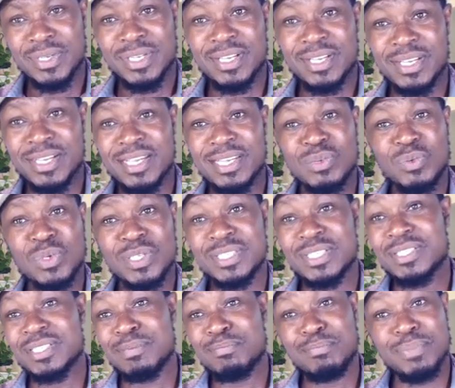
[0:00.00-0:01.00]
a girl who is
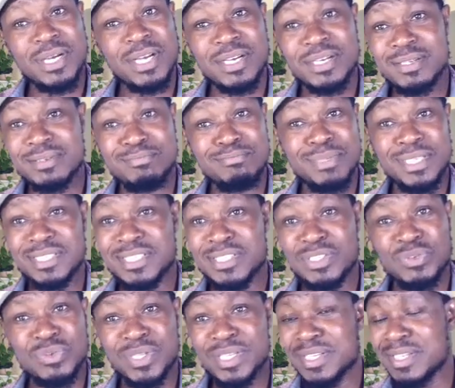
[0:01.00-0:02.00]
in the park busy
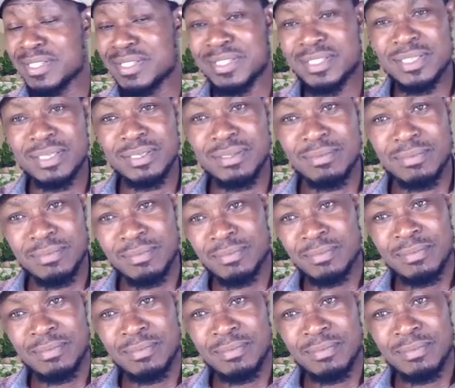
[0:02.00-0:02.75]
doing her thing